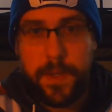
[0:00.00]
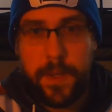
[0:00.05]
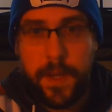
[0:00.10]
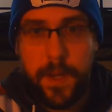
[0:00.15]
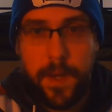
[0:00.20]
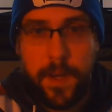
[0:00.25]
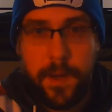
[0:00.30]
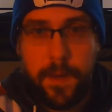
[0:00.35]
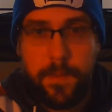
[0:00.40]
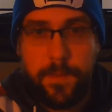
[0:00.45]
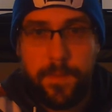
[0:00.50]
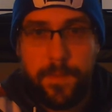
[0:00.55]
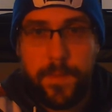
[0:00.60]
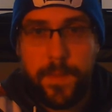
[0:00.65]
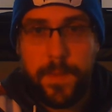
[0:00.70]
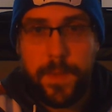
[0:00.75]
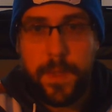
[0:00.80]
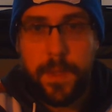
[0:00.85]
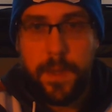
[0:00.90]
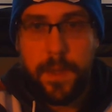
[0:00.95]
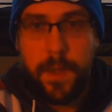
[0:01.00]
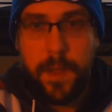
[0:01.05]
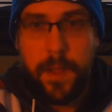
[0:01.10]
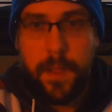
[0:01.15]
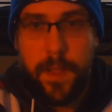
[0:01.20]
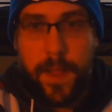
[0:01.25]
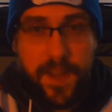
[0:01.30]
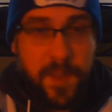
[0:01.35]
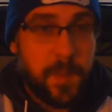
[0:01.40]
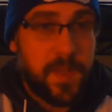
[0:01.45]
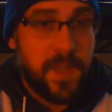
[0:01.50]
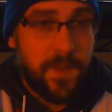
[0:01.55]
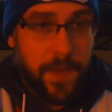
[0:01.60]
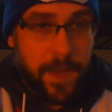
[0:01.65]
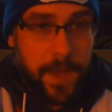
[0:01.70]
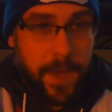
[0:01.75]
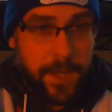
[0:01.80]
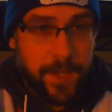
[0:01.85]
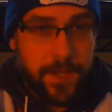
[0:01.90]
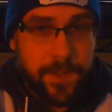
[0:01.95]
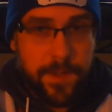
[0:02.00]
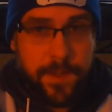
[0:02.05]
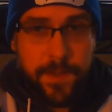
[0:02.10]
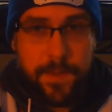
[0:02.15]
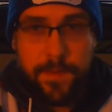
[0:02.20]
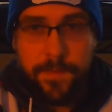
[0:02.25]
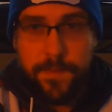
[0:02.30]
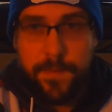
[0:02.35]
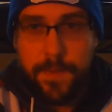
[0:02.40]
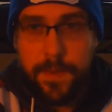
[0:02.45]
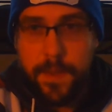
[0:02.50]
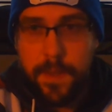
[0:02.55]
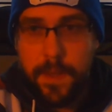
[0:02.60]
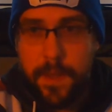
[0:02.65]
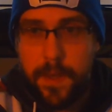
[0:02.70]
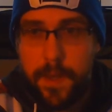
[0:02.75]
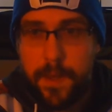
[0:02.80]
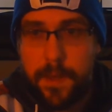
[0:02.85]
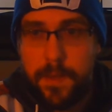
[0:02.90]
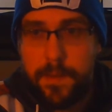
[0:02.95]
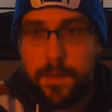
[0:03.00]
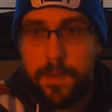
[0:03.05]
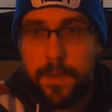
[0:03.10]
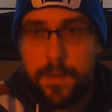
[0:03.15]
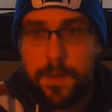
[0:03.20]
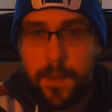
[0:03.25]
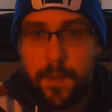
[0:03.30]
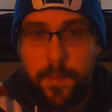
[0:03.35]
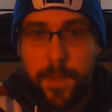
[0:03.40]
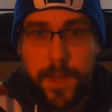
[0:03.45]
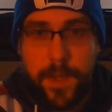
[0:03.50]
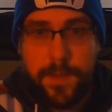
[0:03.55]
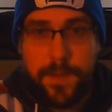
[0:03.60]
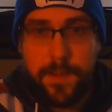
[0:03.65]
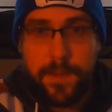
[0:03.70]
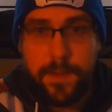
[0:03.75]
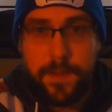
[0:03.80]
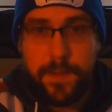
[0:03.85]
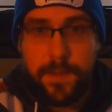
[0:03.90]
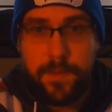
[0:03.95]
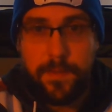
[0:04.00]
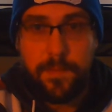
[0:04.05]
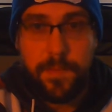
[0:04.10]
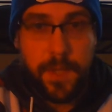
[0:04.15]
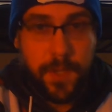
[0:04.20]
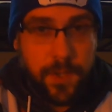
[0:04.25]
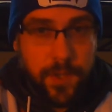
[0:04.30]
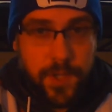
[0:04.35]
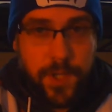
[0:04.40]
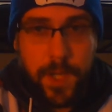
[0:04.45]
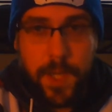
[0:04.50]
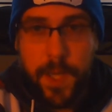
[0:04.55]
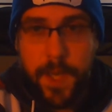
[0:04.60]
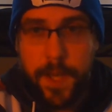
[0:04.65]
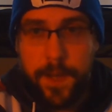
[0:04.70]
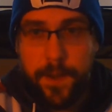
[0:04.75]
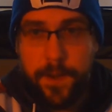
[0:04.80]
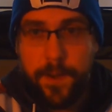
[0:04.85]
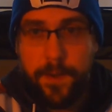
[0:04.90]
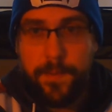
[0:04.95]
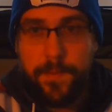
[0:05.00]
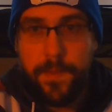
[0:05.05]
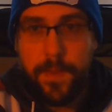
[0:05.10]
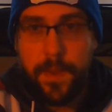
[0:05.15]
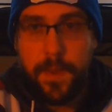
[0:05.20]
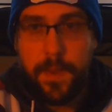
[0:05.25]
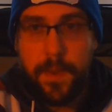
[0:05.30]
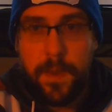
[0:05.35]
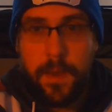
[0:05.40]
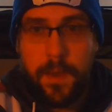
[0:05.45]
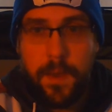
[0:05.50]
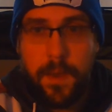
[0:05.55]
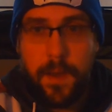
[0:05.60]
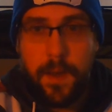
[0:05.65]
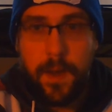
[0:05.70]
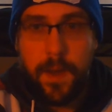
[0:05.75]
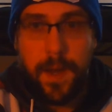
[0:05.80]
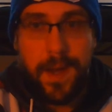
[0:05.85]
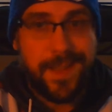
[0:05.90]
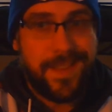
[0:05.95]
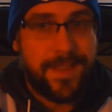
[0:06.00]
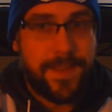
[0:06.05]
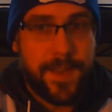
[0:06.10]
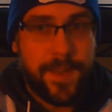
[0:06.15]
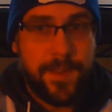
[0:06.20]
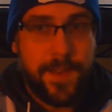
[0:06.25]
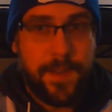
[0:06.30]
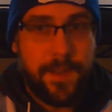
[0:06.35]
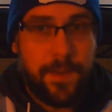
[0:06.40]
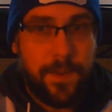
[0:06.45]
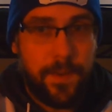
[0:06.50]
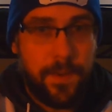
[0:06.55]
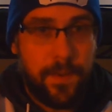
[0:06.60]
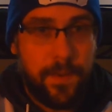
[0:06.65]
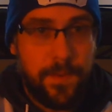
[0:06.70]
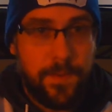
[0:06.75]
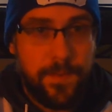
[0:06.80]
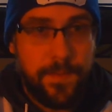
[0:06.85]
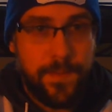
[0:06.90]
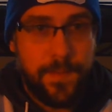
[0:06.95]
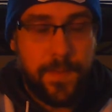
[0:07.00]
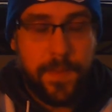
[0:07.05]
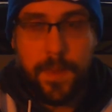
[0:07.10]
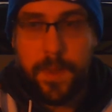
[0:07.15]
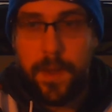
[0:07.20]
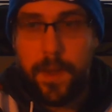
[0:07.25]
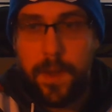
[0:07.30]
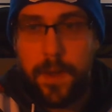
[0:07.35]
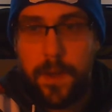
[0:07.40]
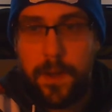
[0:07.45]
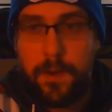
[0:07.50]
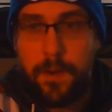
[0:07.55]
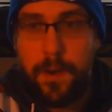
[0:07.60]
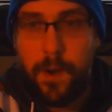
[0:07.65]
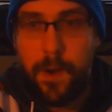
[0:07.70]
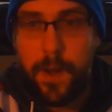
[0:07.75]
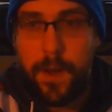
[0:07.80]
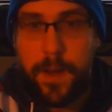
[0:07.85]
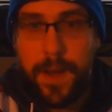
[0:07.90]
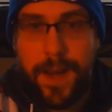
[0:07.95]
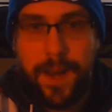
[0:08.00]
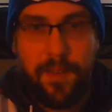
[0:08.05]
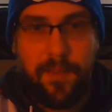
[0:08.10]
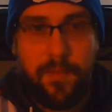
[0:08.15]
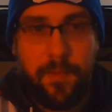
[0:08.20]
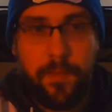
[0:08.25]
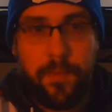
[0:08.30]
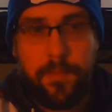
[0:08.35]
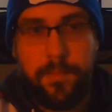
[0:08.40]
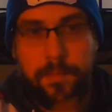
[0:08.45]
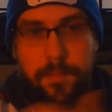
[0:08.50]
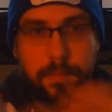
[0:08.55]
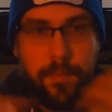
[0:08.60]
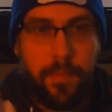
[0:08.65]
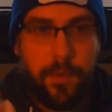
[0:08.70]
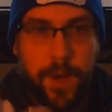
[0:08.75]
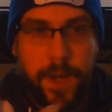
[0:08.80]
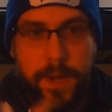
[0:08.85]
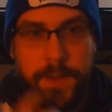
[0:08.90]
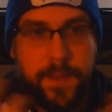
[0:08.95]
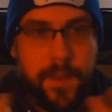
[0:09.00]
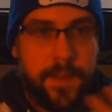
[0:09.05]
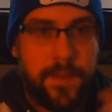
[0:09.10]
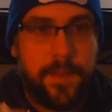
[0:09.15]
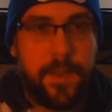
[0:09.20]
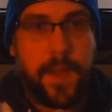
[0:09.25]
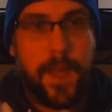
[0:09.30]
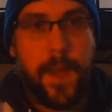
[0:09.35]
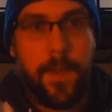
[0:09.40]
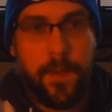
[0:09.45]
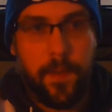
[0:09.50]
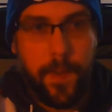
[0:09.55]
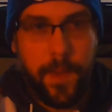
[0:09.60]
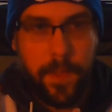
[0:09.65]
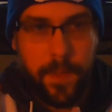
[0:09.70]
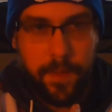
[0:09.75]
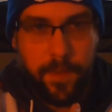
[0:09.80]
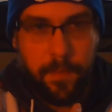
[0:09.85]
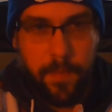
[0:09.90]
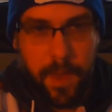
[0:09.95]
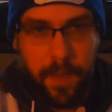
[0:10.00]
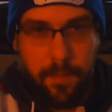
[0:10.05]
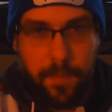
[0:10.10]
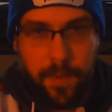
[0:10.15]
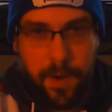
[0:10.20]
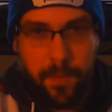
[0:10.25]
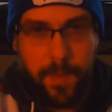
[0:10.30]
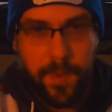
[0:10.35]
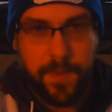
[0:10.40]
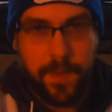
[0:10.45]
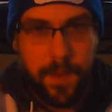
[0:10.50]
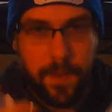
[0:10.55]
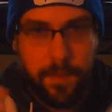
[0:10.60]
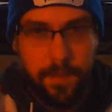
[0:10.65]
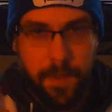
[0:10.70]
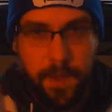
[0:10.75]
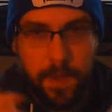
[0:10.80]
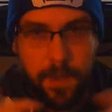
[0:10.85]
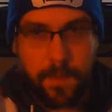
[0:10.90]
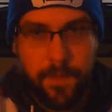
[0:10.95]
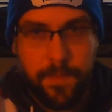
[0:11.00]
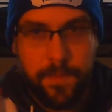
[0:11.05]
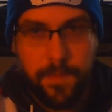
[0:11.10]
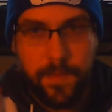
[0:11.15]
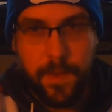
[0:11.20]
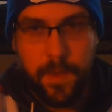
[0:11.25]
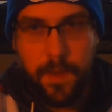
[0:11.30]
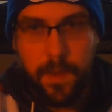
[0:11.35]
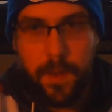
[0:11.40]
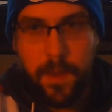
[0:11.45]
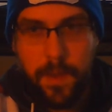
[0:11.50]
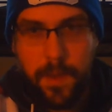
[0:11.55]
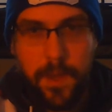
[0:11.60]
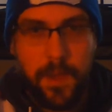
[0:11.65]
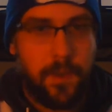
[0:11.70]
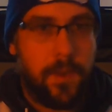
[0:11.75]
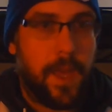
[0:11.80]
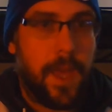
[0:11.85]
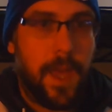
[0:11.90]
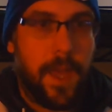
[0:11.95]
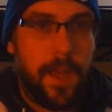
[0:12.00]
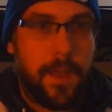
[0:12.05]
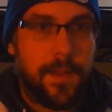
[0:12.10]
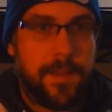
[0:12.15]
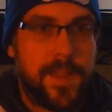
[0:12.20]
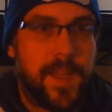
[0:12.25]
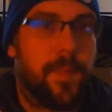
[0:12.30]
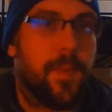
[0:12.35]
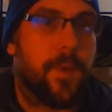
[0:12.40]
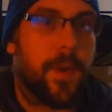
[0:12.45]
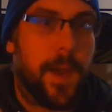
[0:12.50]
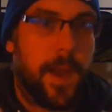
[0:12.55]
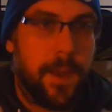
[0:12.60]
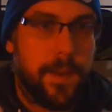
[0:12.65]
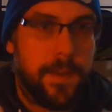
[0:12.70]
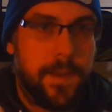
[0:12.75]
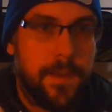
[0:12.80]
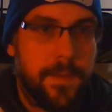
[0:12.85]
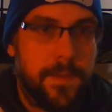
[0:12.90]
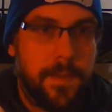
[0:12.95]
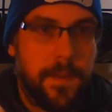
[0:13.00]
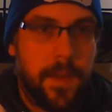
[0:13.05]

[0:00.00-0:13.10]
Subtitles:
A lot of specific actions took place to build Chicago. On 62, Cronon kind of brings this together with his main purpose that, you can't separate